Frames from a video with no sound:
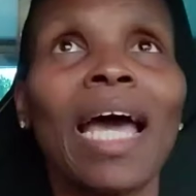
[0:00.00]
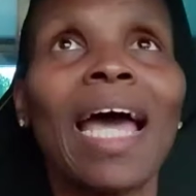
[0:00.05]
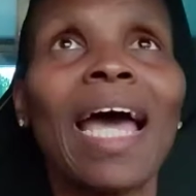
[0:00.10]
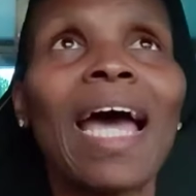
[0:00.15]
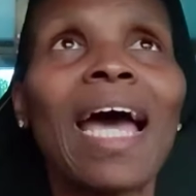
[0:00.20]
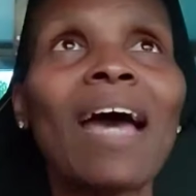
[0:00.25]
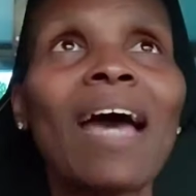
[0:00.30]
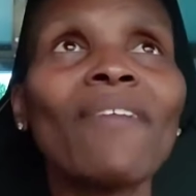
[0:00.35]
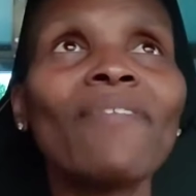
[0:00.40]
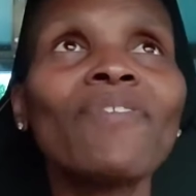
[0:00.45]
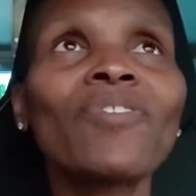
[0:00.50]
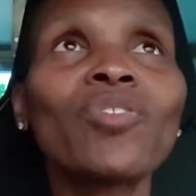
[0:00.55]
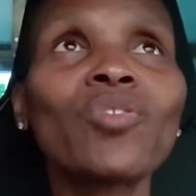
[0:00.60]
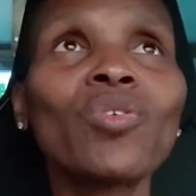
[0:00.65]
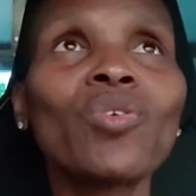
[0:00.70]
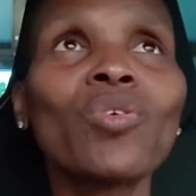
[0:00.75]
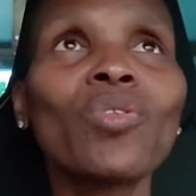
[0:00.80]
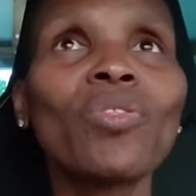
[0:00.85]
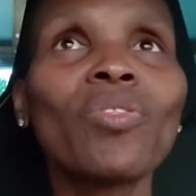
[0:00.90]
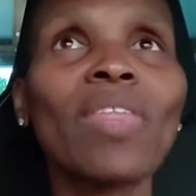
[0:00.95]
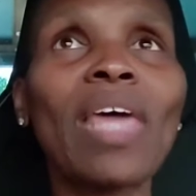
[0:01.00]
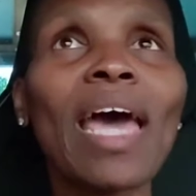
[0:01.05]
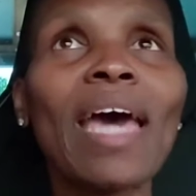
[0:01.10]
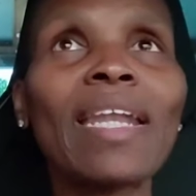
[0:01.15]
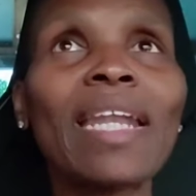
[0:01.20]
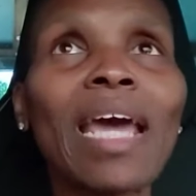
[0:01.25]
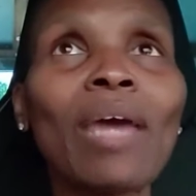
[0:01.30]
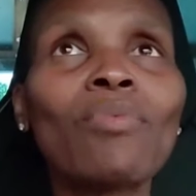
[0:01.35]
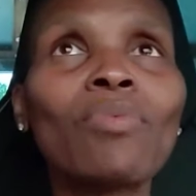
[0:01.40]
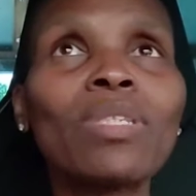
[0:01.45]
After
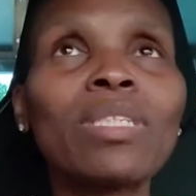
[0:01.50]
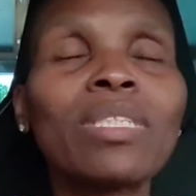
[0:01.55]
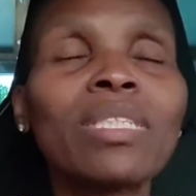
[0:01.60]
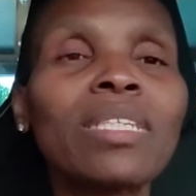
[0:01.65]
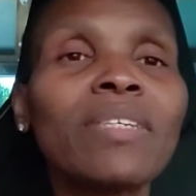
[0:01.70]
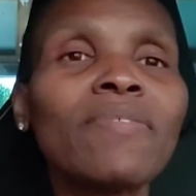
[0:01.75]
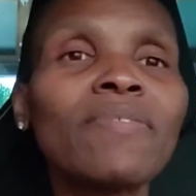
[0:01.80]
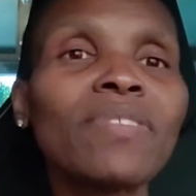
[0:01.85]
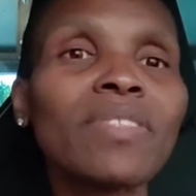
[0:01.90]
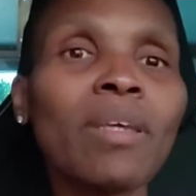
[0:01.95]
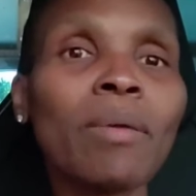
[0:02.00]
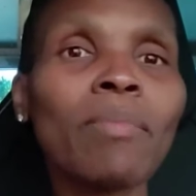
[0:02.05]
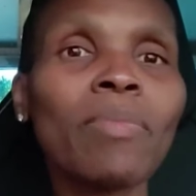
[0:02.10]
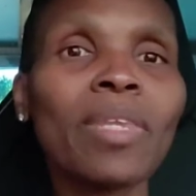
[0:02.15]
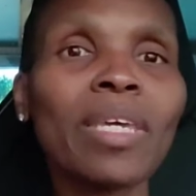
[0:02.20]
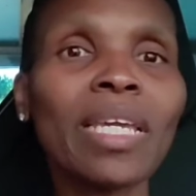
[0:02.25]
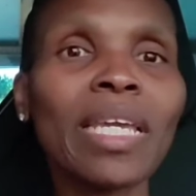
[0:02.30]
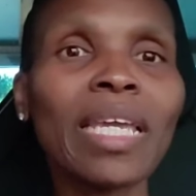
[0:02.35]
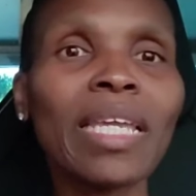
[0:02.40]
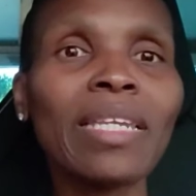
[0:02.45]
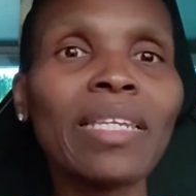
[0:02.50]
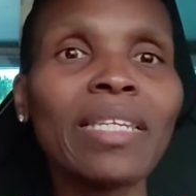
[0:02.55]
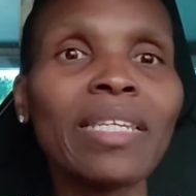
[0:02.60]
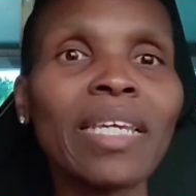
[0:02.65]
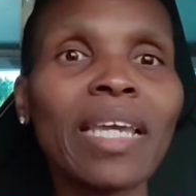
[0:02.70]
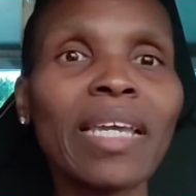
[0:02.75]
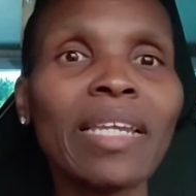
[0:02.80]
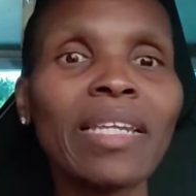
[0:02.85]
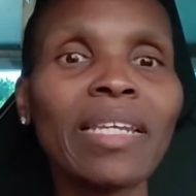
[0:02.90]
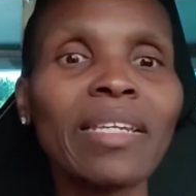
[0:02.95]
that, I received something
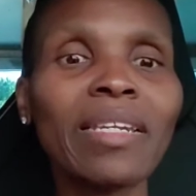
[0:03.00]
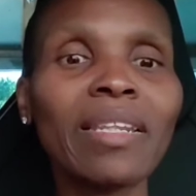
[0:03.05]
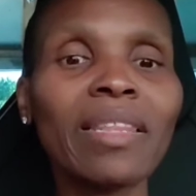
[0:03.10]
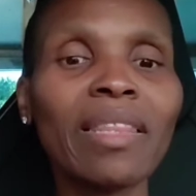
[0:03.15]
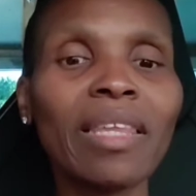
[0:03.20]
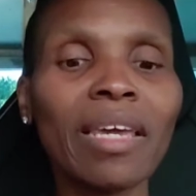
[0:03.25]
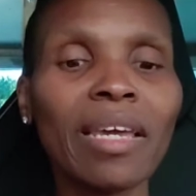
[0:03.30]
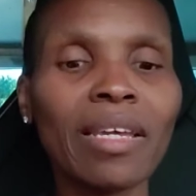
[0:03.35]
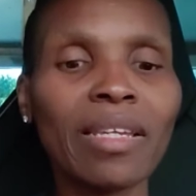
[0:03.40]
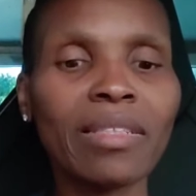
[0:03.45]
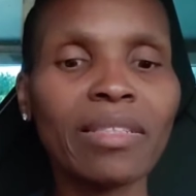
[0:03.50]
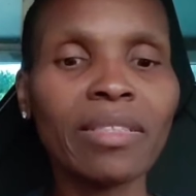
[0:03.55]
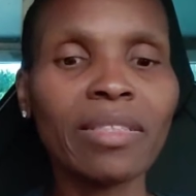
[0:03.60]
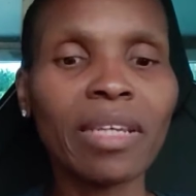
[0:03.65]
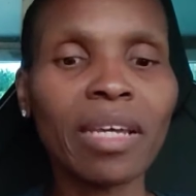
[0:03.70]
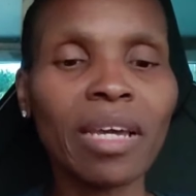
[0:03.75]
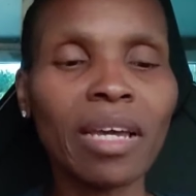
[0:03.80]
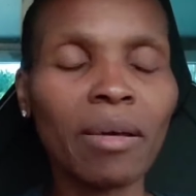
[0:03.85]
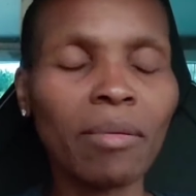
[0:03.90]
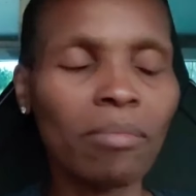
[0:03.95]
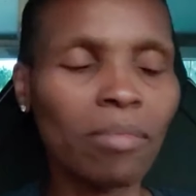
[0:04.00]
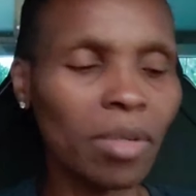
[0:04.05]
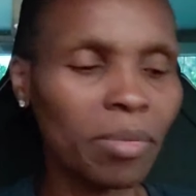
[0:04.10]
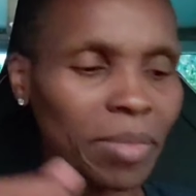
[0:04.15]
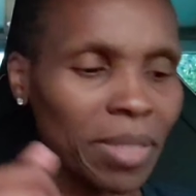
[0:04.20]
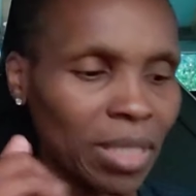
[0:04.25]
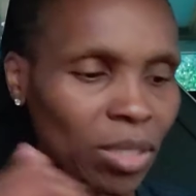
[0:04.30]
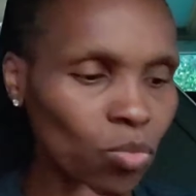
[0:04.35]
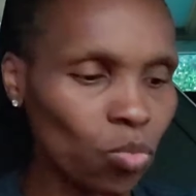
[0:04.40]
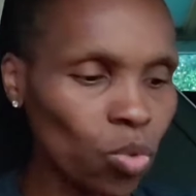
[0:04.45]
indicating that, let
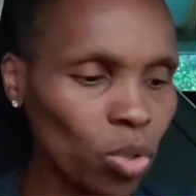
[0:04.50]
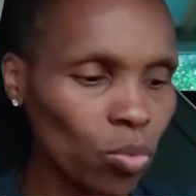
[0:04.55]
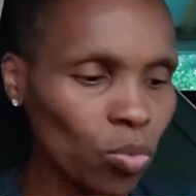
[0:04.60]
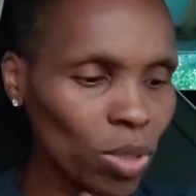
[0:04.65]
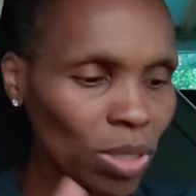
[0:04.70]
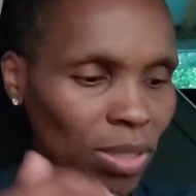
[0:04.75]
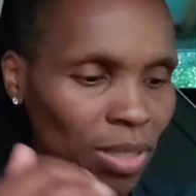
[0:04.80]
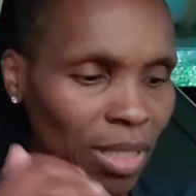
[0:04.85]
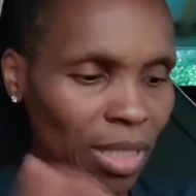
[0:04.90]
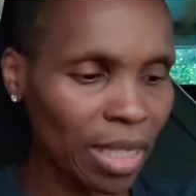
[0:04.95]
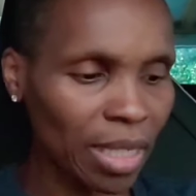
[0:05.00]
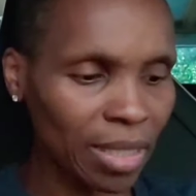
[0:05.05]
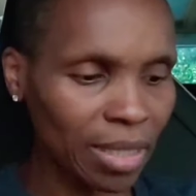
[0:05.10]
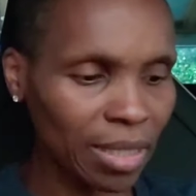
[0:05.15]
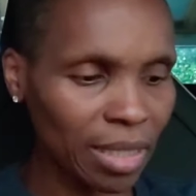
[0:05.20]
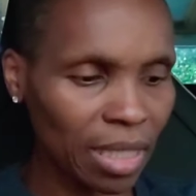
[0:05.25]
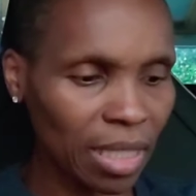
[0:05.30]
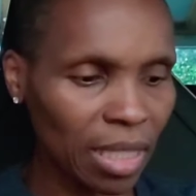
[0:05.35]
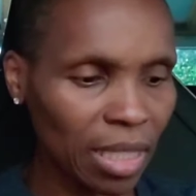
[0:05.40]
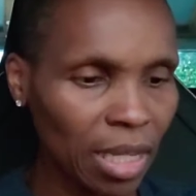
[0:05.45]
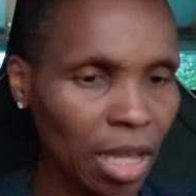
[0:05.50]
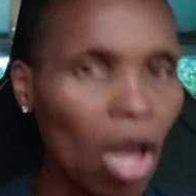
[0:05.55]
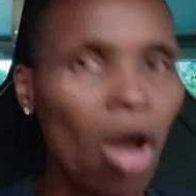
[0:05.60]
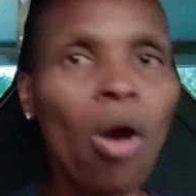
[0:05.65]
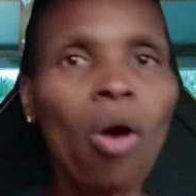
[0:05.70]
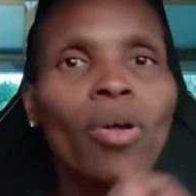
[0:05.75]
me see, what was the next thing?